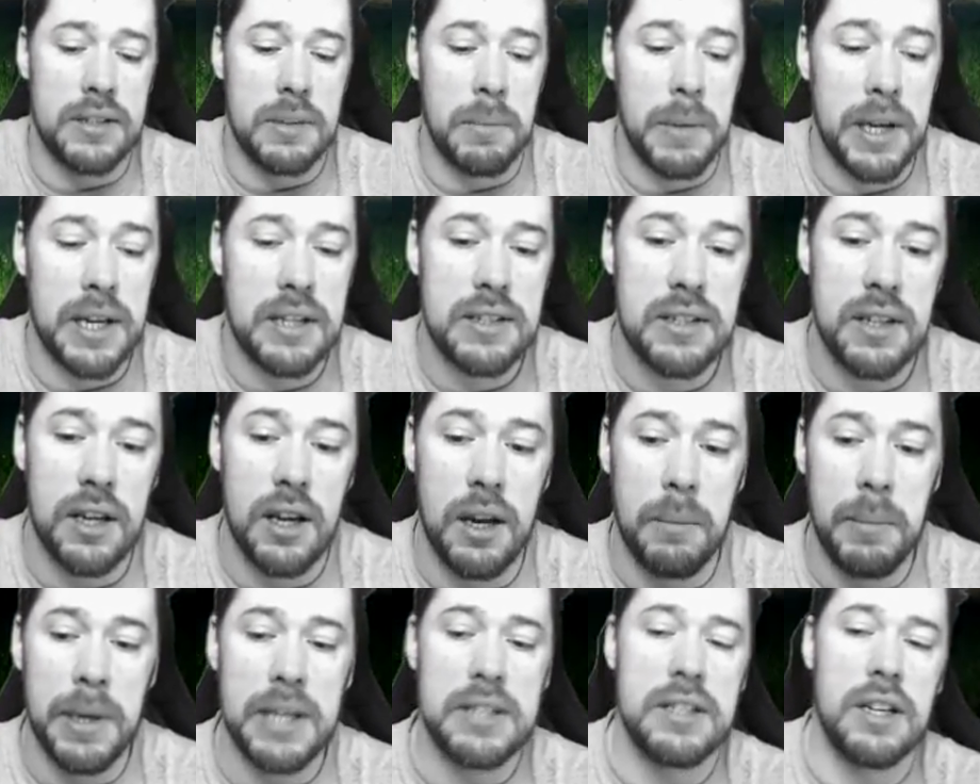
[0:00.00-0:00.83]
It makes
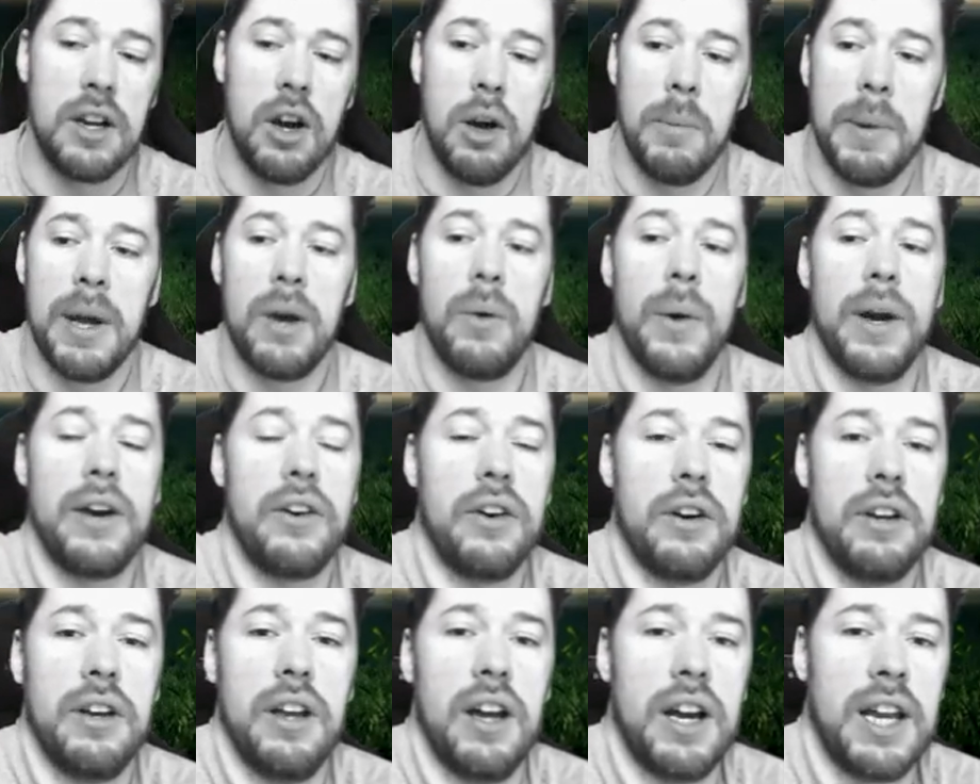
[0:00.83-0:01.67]
it go a bit
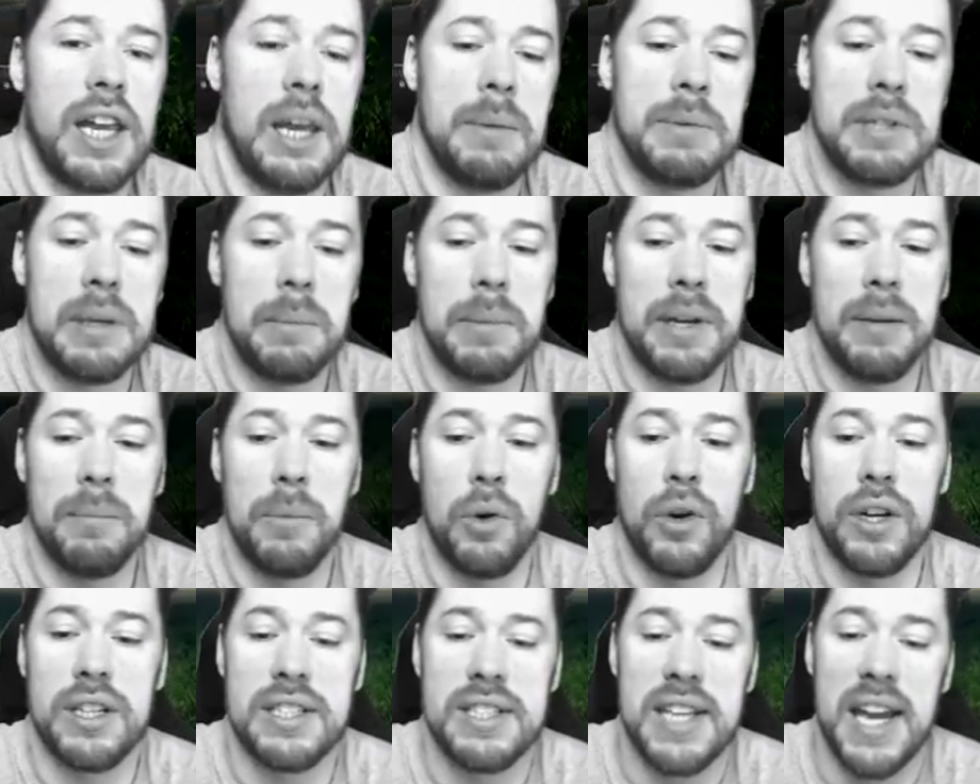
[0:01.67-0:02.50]
quicker and keeps it a bit
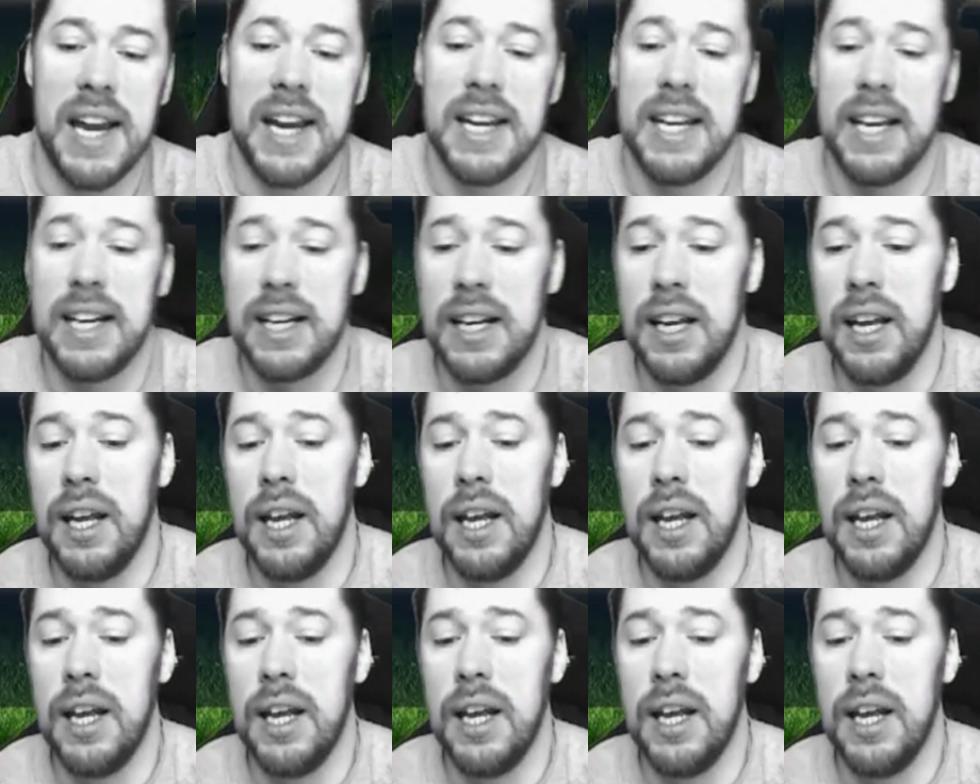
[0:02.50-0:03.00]
more entertaining